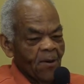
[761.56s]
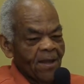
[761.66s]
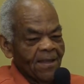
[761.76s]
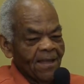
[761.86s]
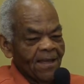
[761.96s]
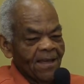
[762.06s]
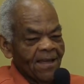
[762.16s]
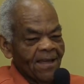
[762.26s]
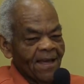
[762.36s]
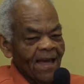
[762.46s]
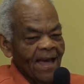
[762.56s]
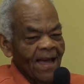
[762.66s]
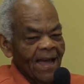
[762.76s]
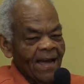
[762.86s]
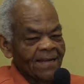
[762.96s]
Well,
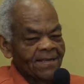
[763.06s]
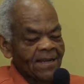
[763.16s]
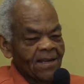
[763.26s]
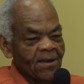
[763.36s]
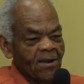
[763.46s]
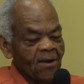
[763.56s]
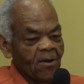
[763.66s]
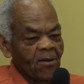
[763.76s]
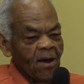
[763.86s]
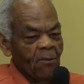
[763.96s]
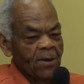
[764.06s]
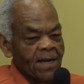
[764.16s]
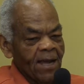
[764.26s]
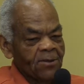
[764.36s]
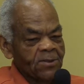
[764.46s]
I went
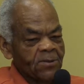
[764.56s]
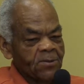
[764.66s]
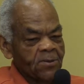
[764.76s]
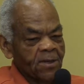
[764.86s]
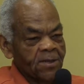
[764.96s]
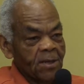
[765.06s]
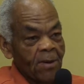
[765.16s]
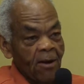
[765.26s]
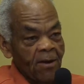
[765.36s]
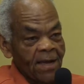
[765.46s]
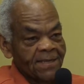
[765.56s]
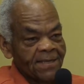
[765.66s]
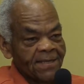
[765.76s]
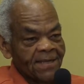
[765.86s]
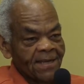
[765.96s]
down to
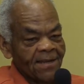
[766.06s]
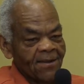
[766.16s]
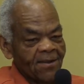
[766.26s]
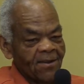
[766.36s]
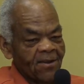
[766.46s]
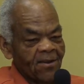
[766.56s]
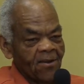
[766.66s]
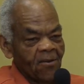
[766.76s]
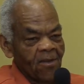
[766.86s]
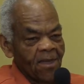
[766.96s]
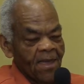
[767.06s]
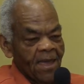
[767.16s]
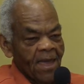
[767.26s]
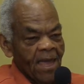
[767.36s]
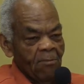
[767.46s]
WRX,
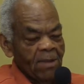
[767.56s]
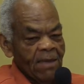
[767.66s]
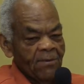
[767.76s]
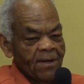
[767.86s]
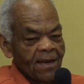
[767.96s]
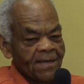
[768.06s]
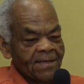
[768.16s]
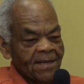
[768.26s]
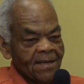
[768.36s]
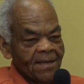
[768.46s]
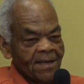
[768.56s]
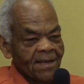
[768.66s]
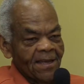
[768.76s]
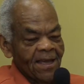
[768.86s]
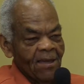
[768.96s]
and believe it or not,
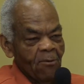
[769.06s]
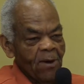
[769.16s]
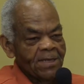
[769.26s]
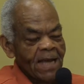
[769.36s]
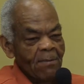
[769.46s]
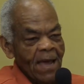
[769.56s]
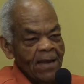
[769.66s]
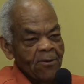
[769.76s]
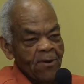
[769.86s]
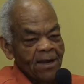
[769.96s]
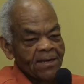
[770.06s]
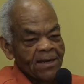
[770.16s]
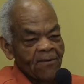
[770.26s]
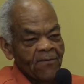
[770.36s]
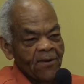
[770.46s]
at one time I had the record
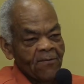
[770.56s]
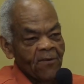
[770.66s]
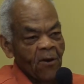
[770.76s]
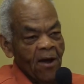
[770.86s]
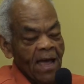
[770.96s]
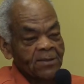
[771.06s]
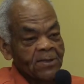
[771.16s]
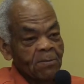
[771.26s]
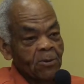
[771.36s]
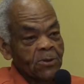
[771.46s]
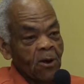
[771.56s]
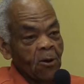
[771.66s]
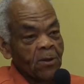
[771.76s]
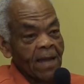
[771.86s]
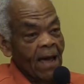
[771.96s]
there for answering the most
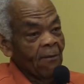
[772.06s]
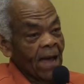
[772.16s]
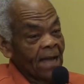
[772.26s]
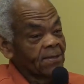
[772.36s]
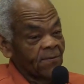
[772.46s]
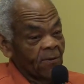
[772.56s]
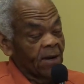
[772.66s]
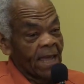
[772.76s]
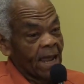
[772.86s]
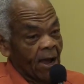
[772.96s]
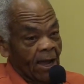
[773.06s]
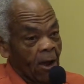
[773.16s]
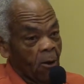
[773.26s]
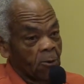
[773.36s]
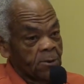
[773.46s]
calls in an hour. I answered 48
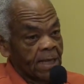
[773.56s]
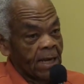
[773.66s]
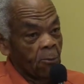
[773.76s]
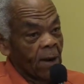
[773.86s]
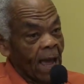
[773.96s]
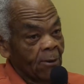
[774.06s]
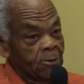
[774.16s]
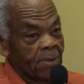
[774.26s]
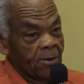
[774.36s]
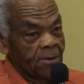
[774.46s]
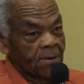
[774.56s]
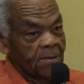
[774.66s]
calls in a 1 hour period.